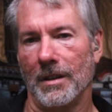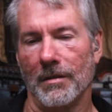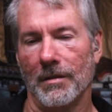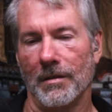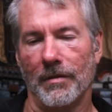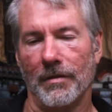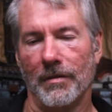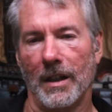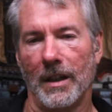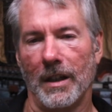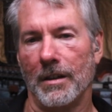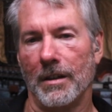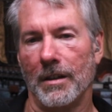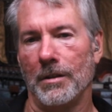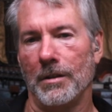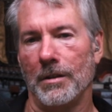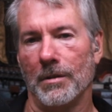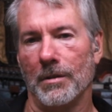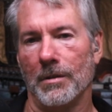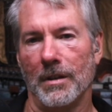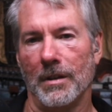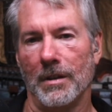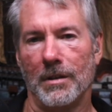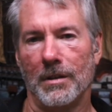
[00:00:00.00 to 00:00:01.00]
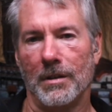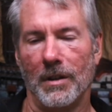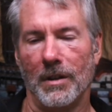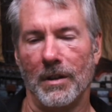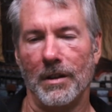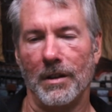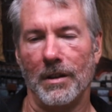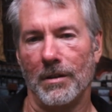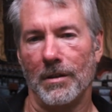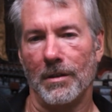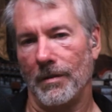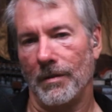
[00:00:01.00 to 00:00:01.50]
value at 20,
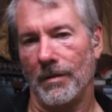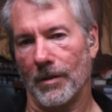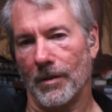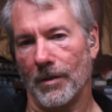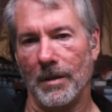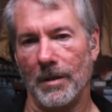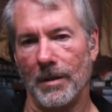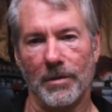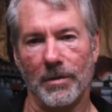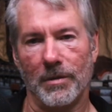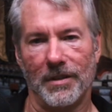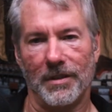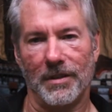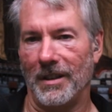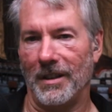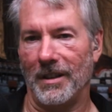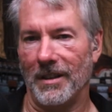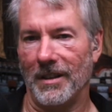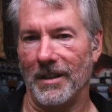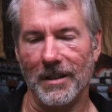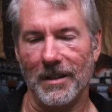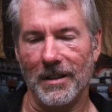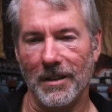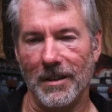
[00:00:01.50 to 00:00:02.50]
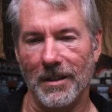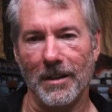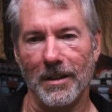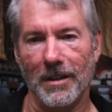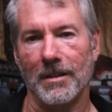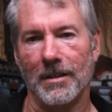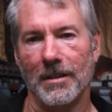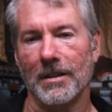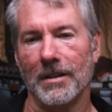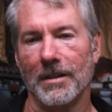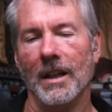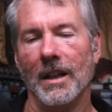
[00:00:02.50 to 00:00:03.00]
30, 40% a
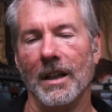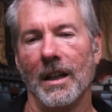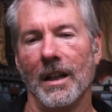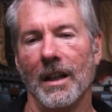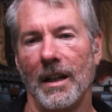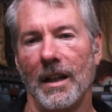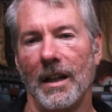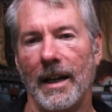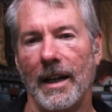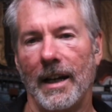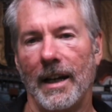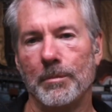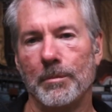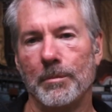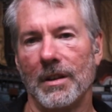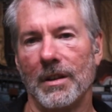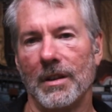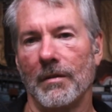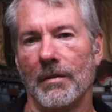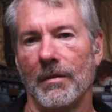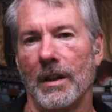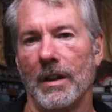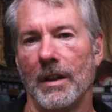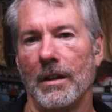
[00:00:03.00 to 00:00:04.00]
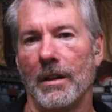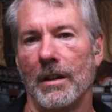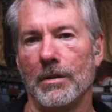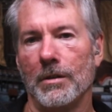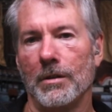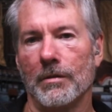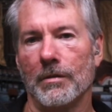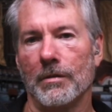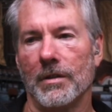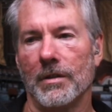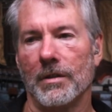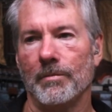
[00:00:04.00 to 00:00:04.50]
year, just lapsing
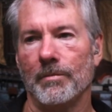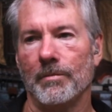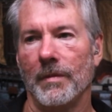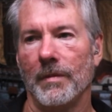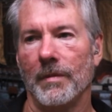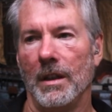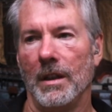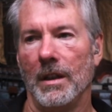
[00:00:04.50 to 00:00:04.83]
value from